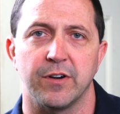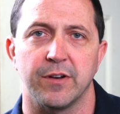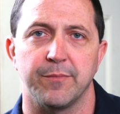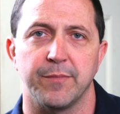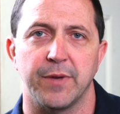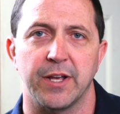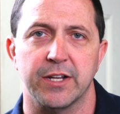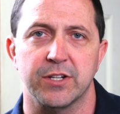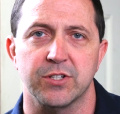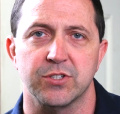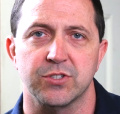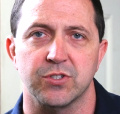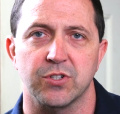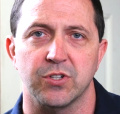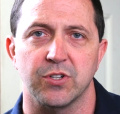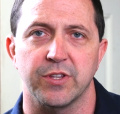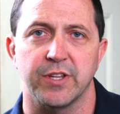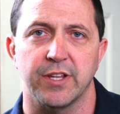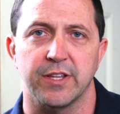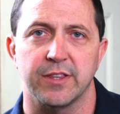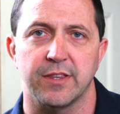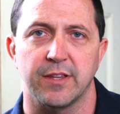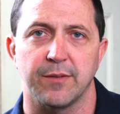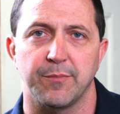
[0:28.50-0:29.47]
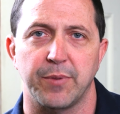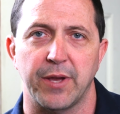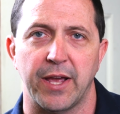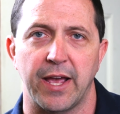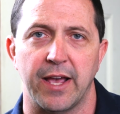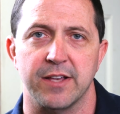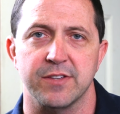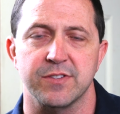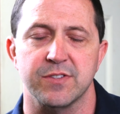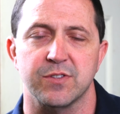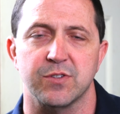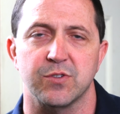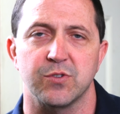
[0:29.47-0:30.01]
to make sure that the
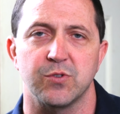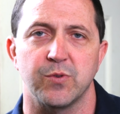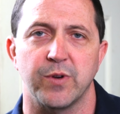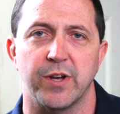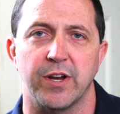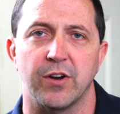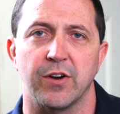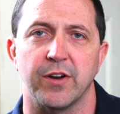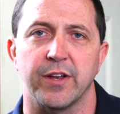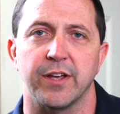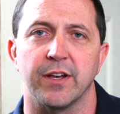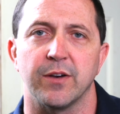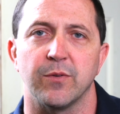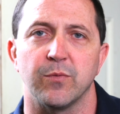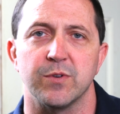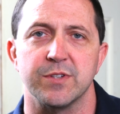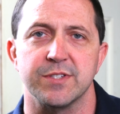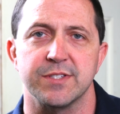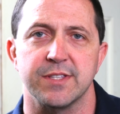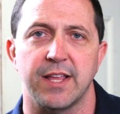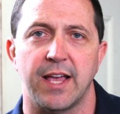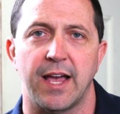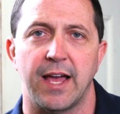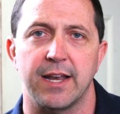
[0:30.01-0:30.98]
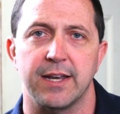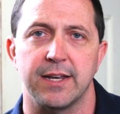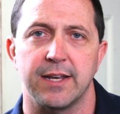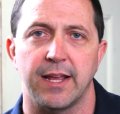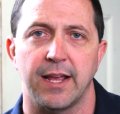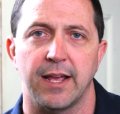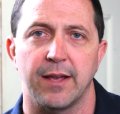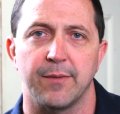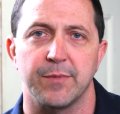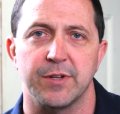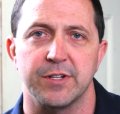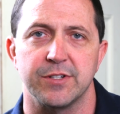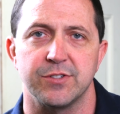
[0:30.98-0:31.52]
pass-through area was not
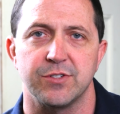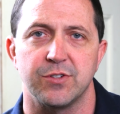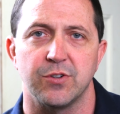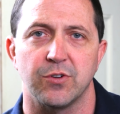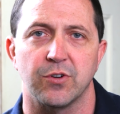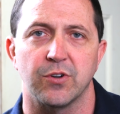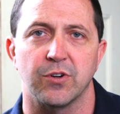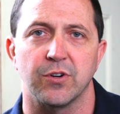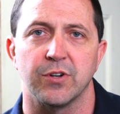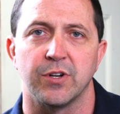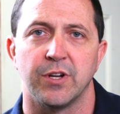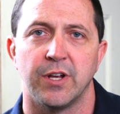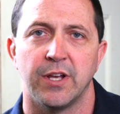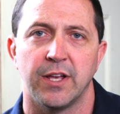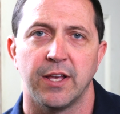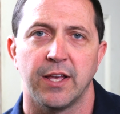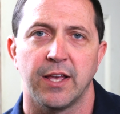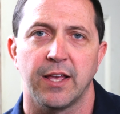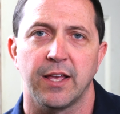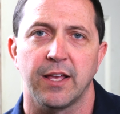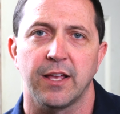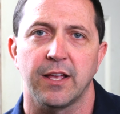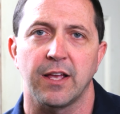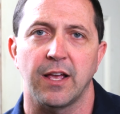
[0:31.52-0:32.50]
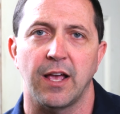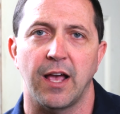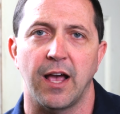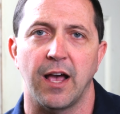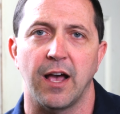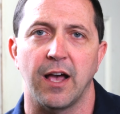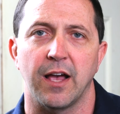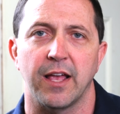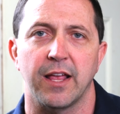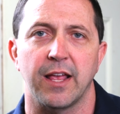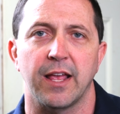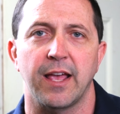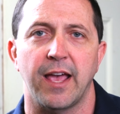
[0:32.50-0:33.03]
damaged or
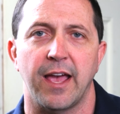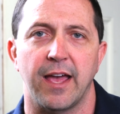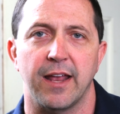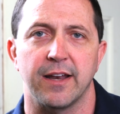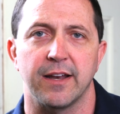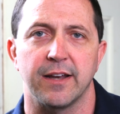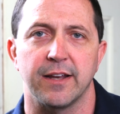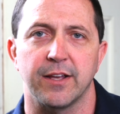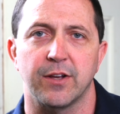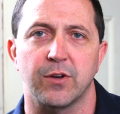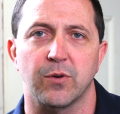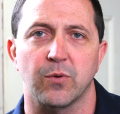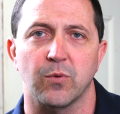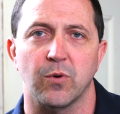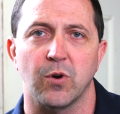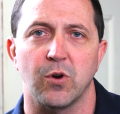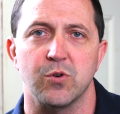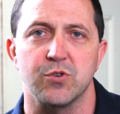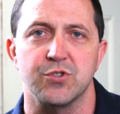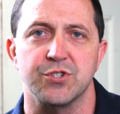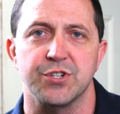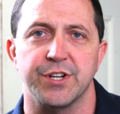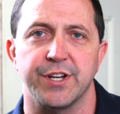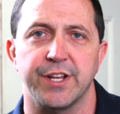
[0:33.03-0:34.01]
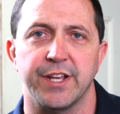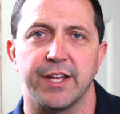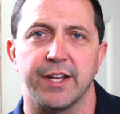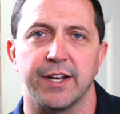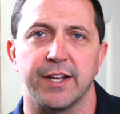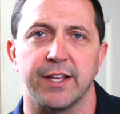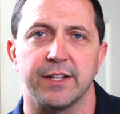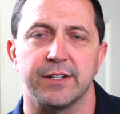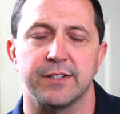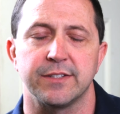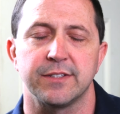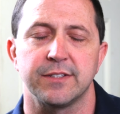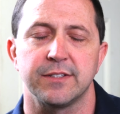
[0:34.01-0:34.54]
had any corrosion in
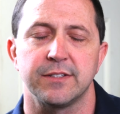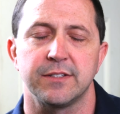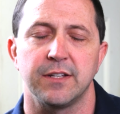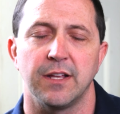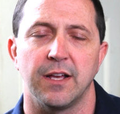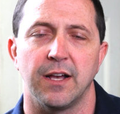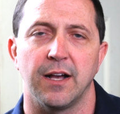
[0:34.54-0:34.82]
it.